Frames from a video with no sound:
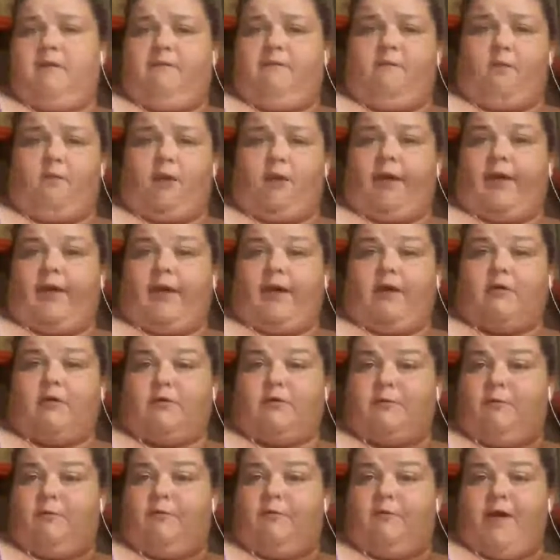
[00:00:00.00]
48 hours
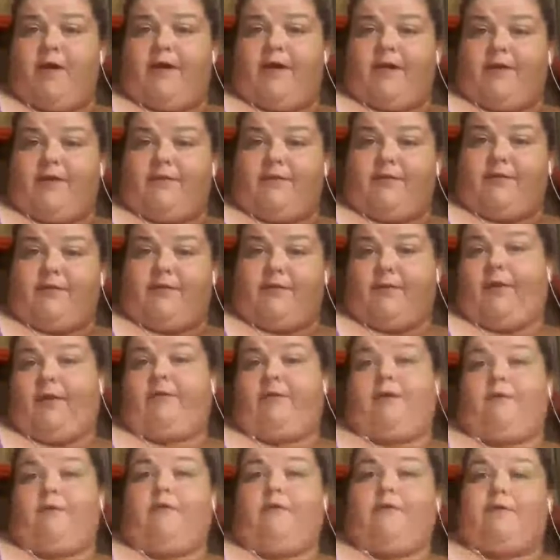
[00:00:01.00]
before I can even do
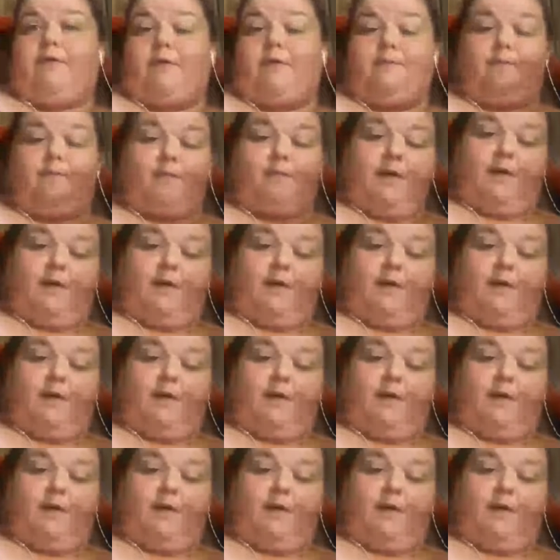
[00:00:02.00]
anything with it.